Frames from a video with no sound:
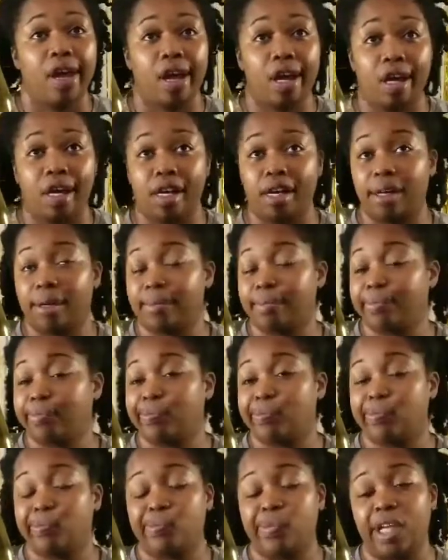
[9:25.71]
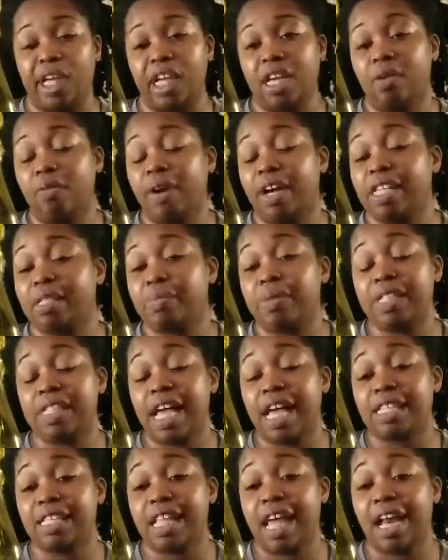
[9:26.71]
Anyways,
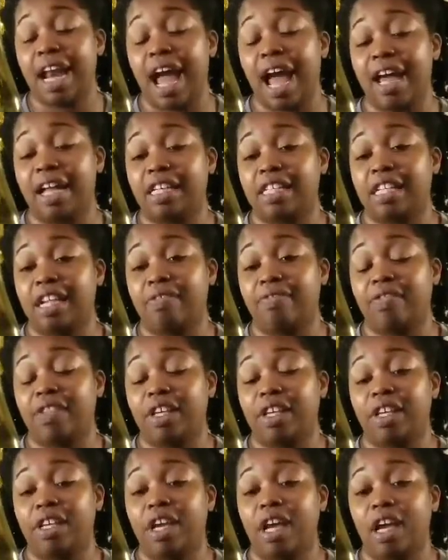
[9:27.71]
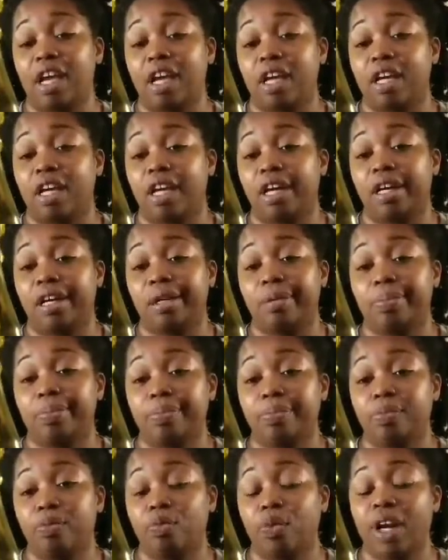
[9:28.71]
besides that, I definitely
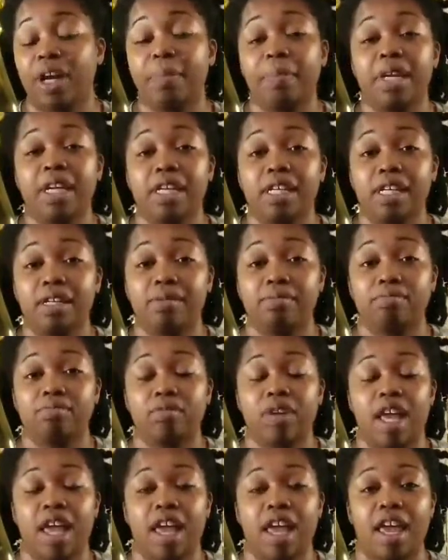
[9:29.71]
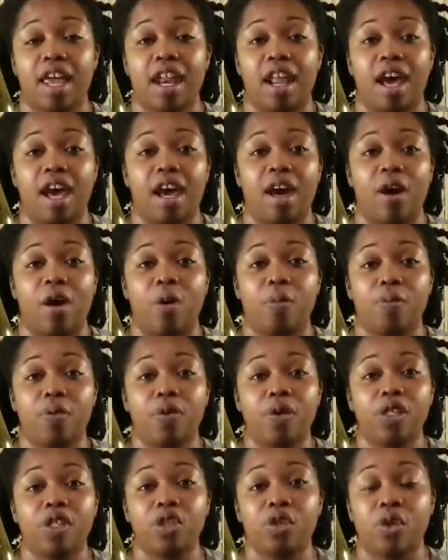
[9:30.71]
recommend it, and I hope
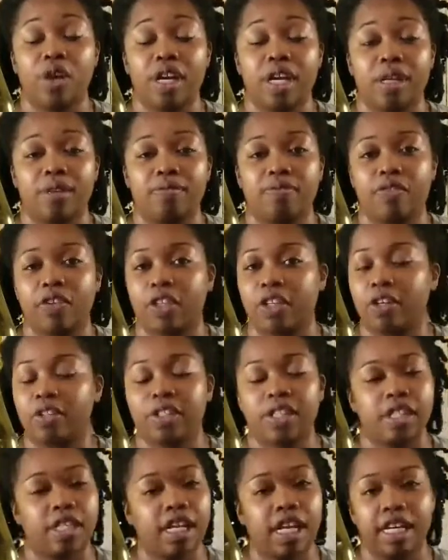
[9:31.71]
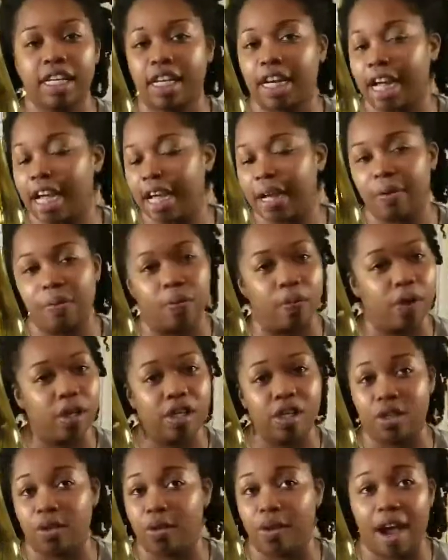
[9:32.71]
you enjoy it. For $13.99, what
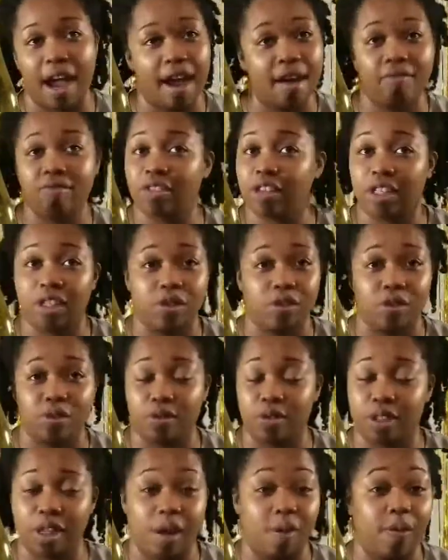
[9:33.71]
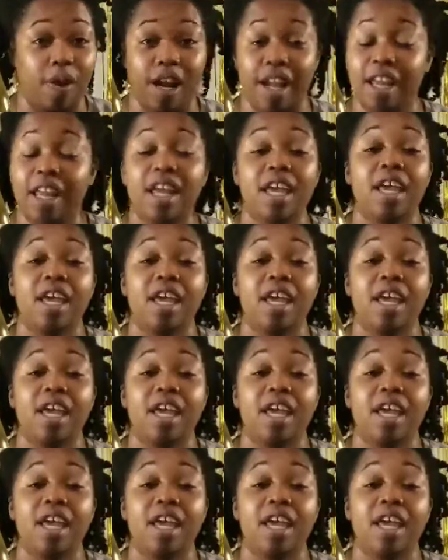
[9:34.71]
do you have to lose, all right?